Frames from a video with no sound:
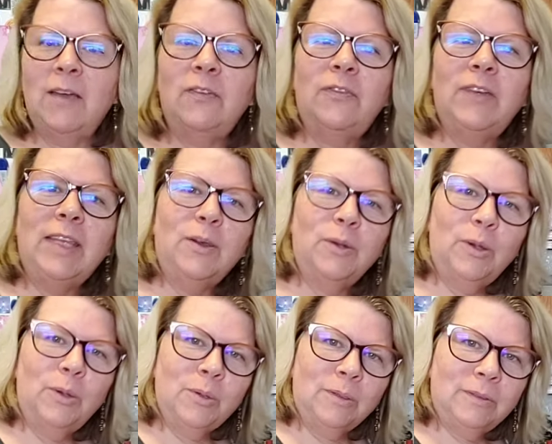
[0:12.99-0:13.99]
Fideo
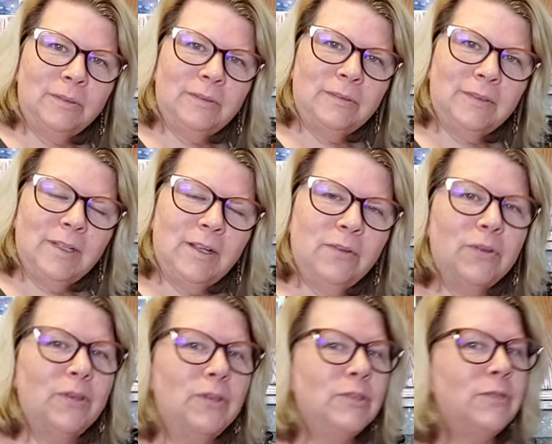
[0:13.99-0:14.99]
Loco. For
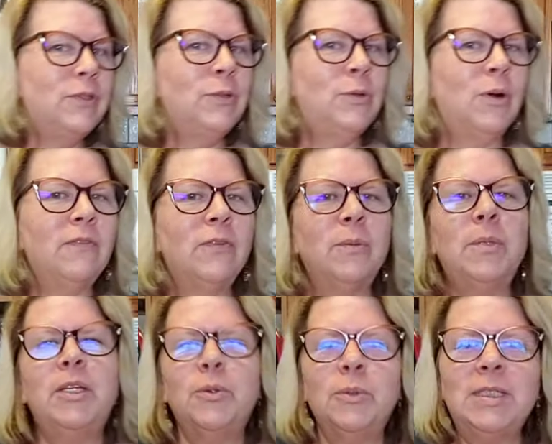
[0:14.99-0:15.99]
those of you who aren't
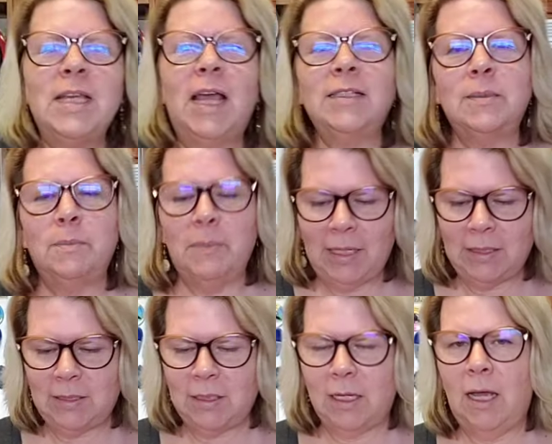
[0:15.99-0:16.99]
familiar with
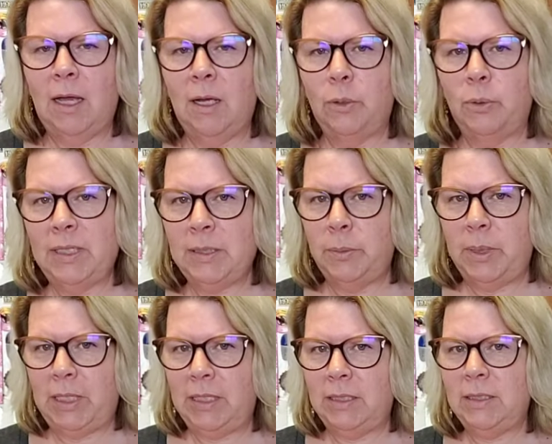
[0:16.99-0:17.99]
Tex-Mex
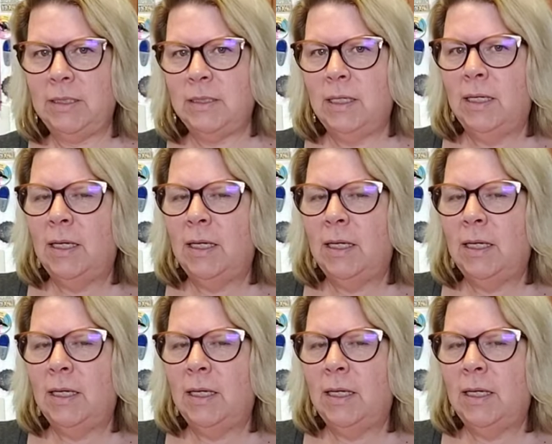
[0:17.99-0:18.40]
recipes,